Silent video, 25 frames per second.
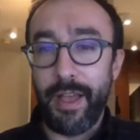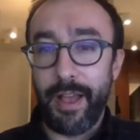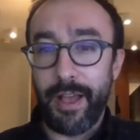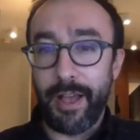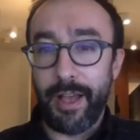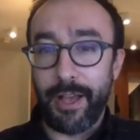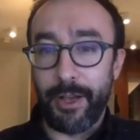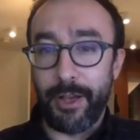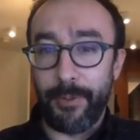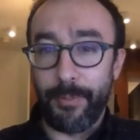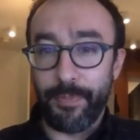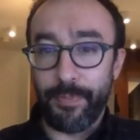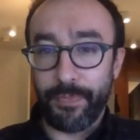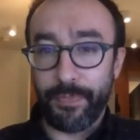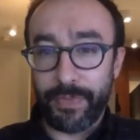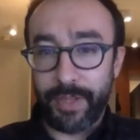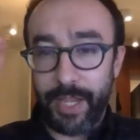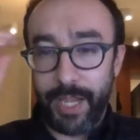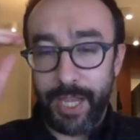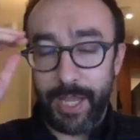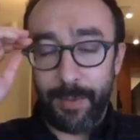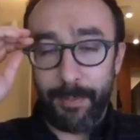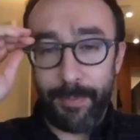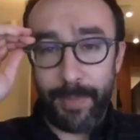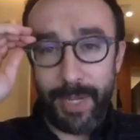Um,
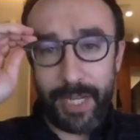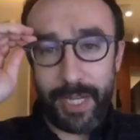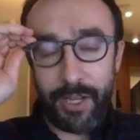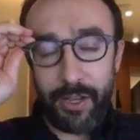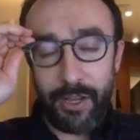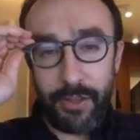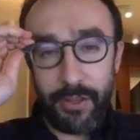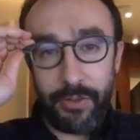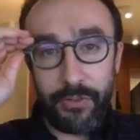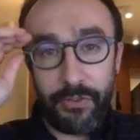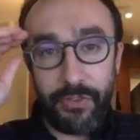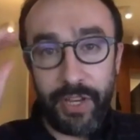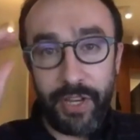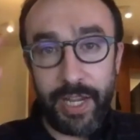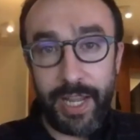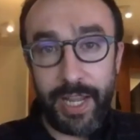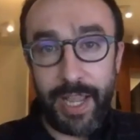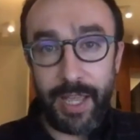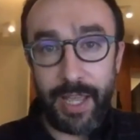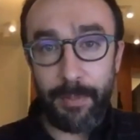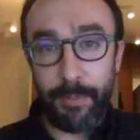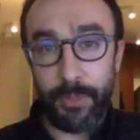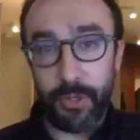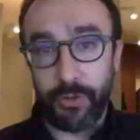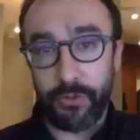and because he
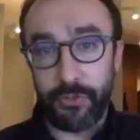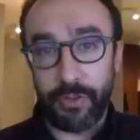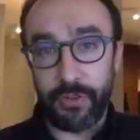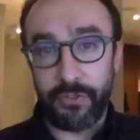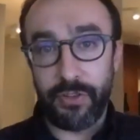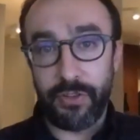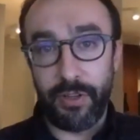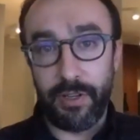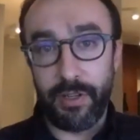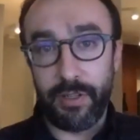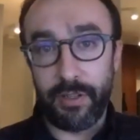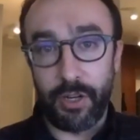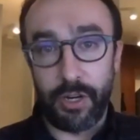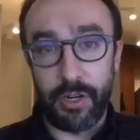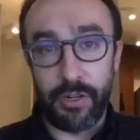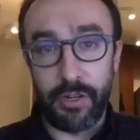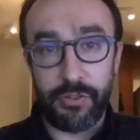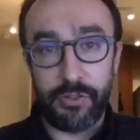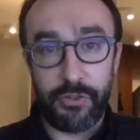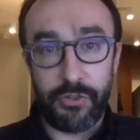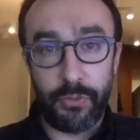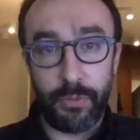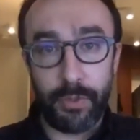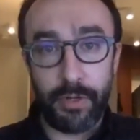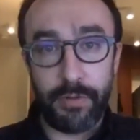had built such a
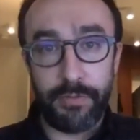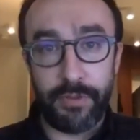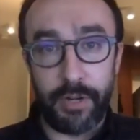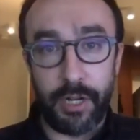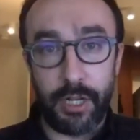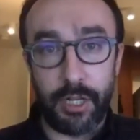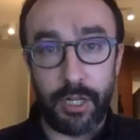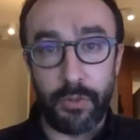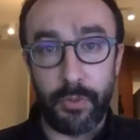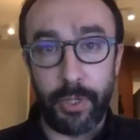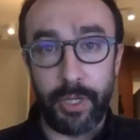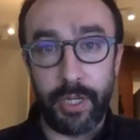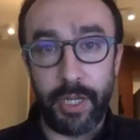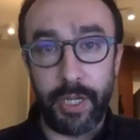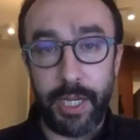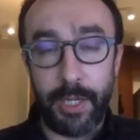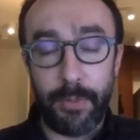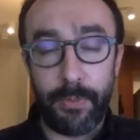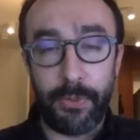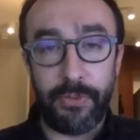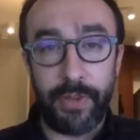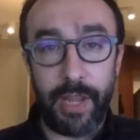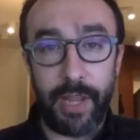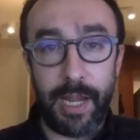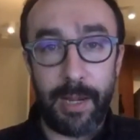large Twitter following, he
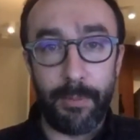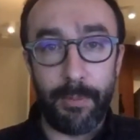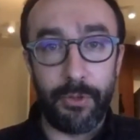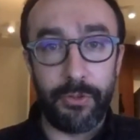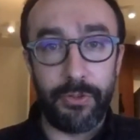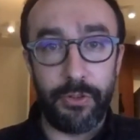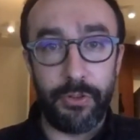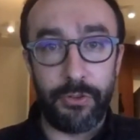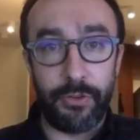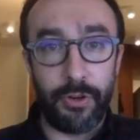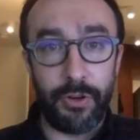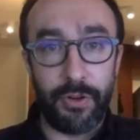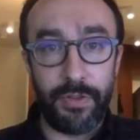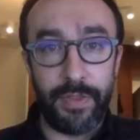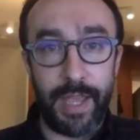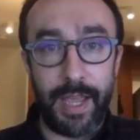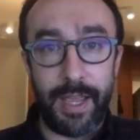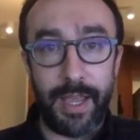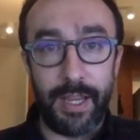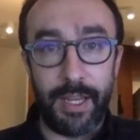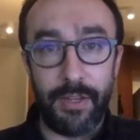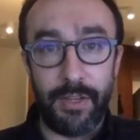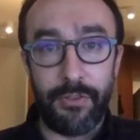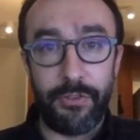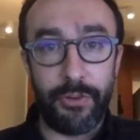was able to turn
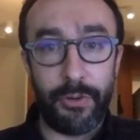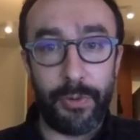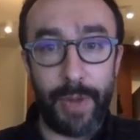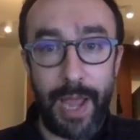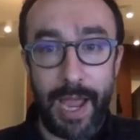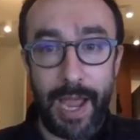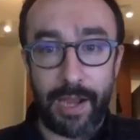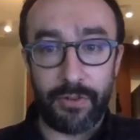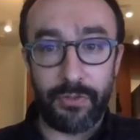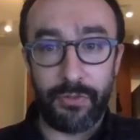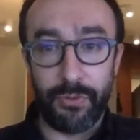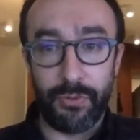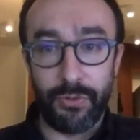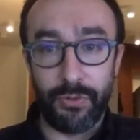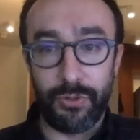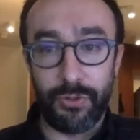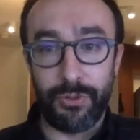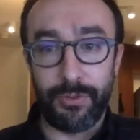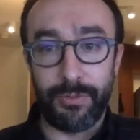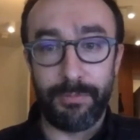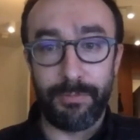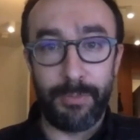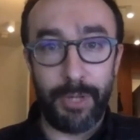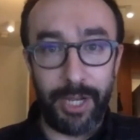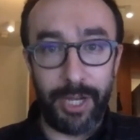that into
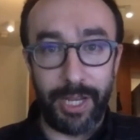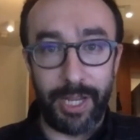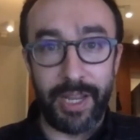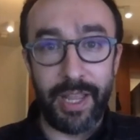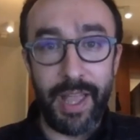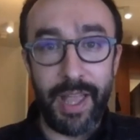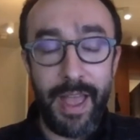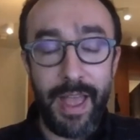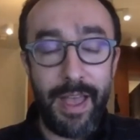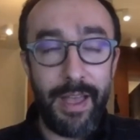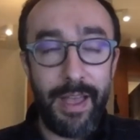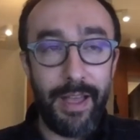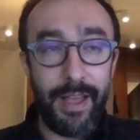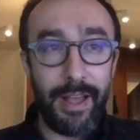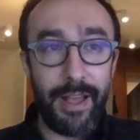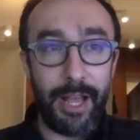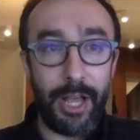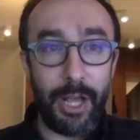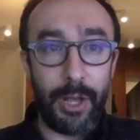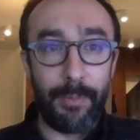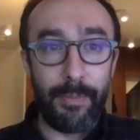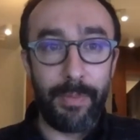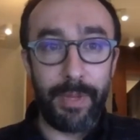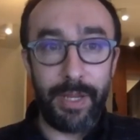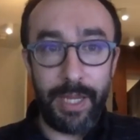actual money.
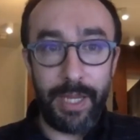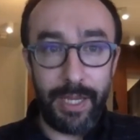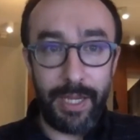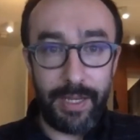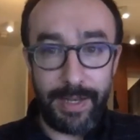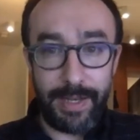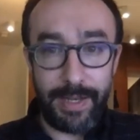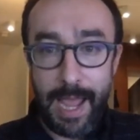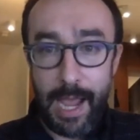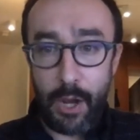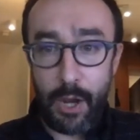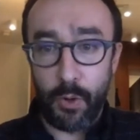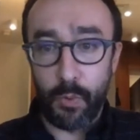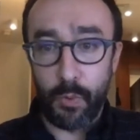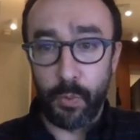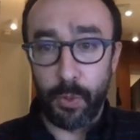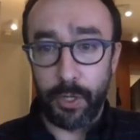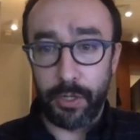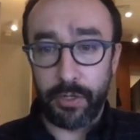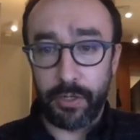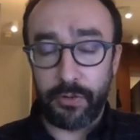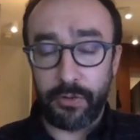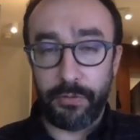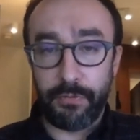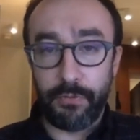Um, he now
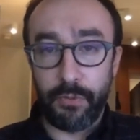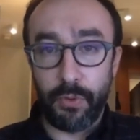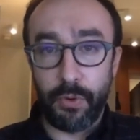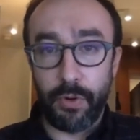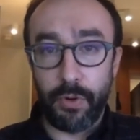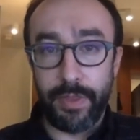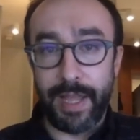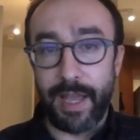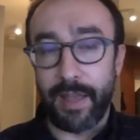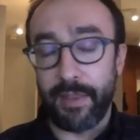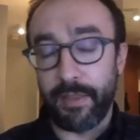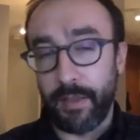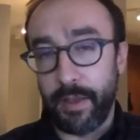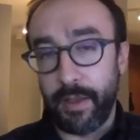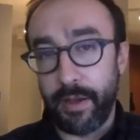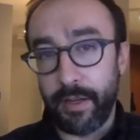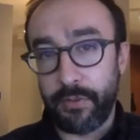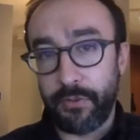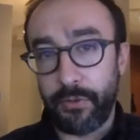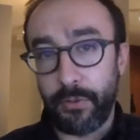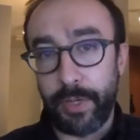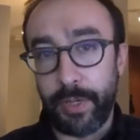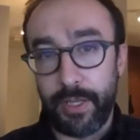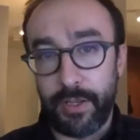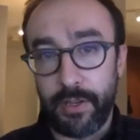works for the Athletic,
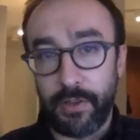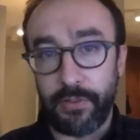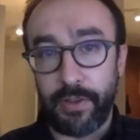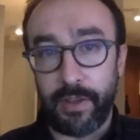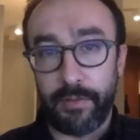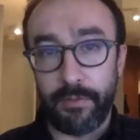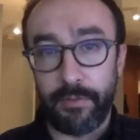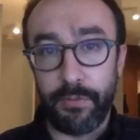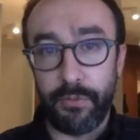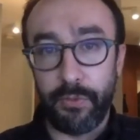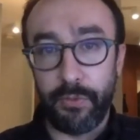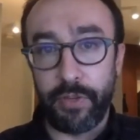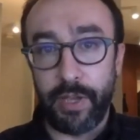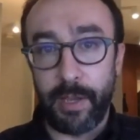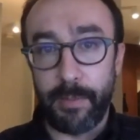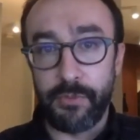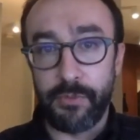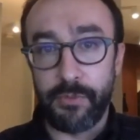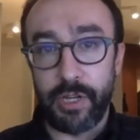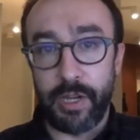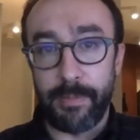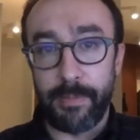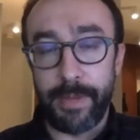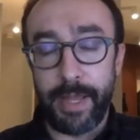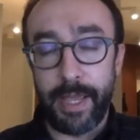so he does have a full time
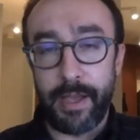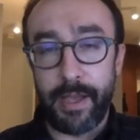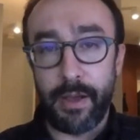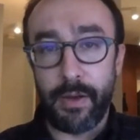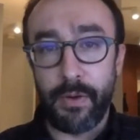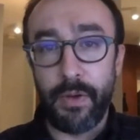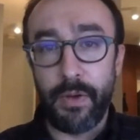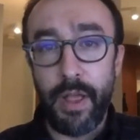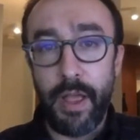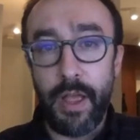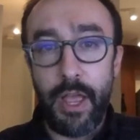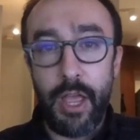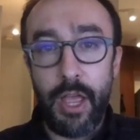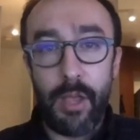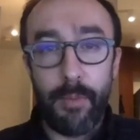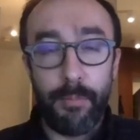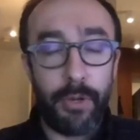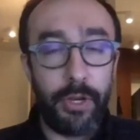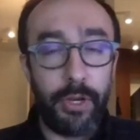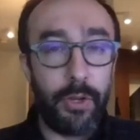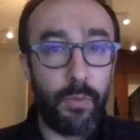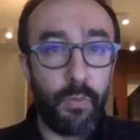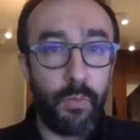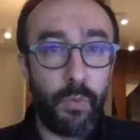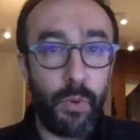job now.
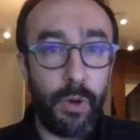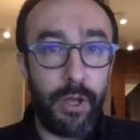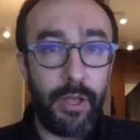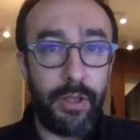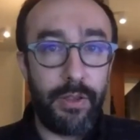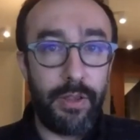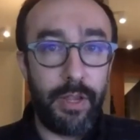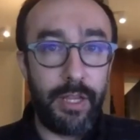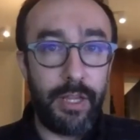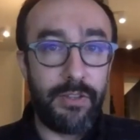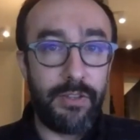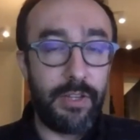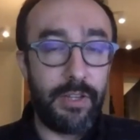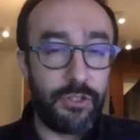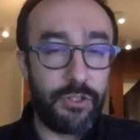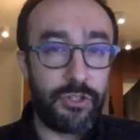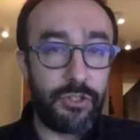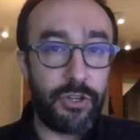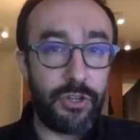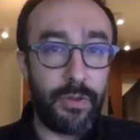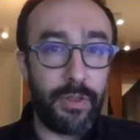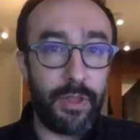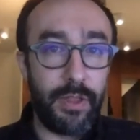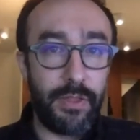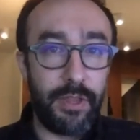But it was it did
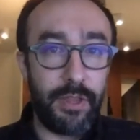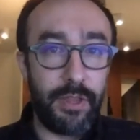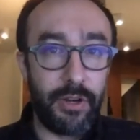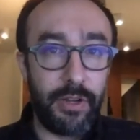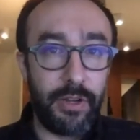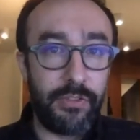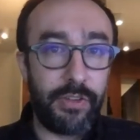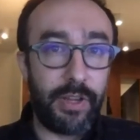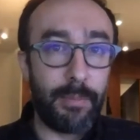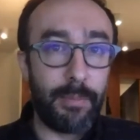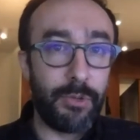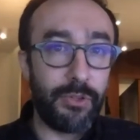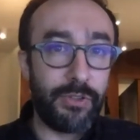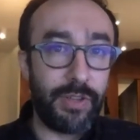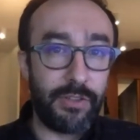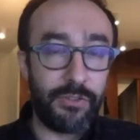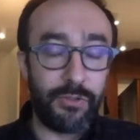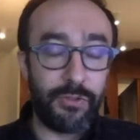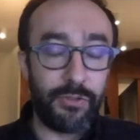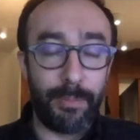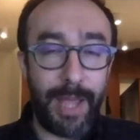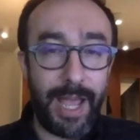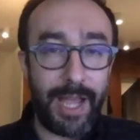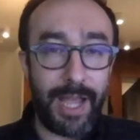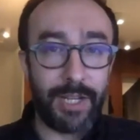show that there is a
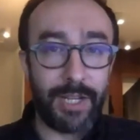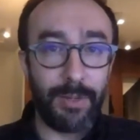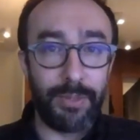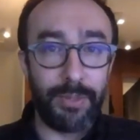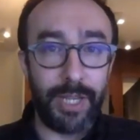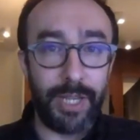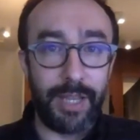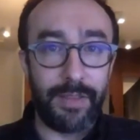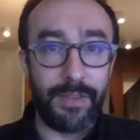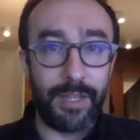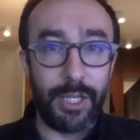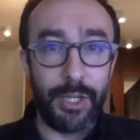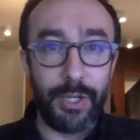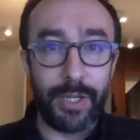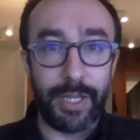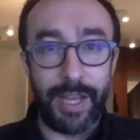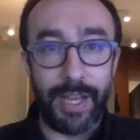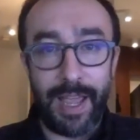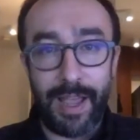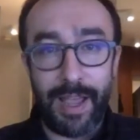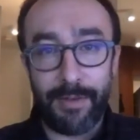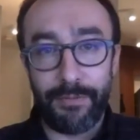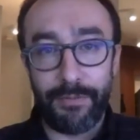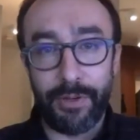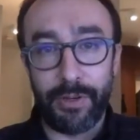potential backup plan that you can
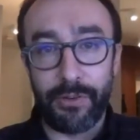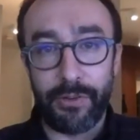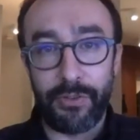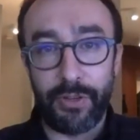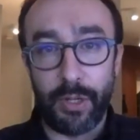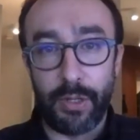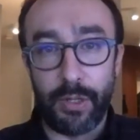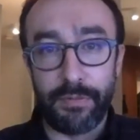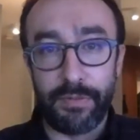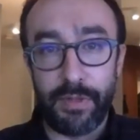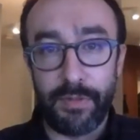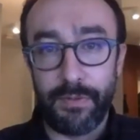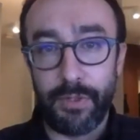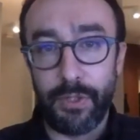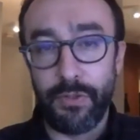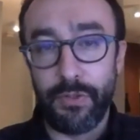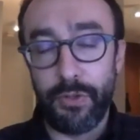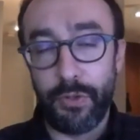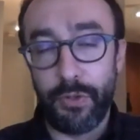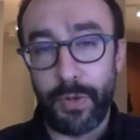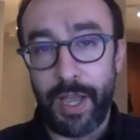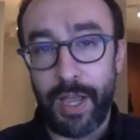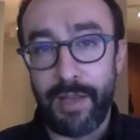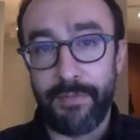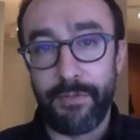have for yourself if you
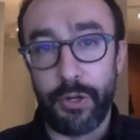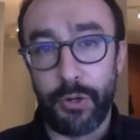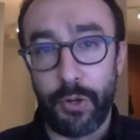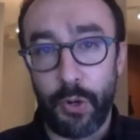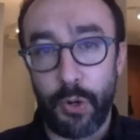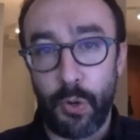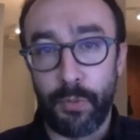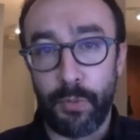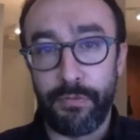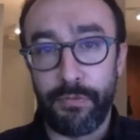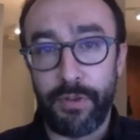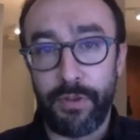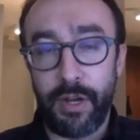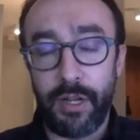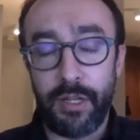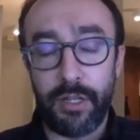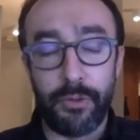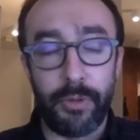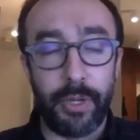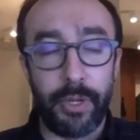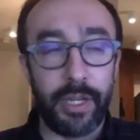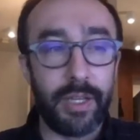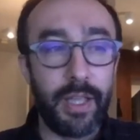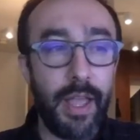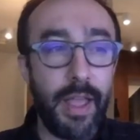do have your own
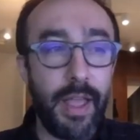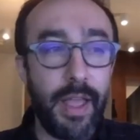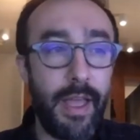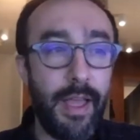following.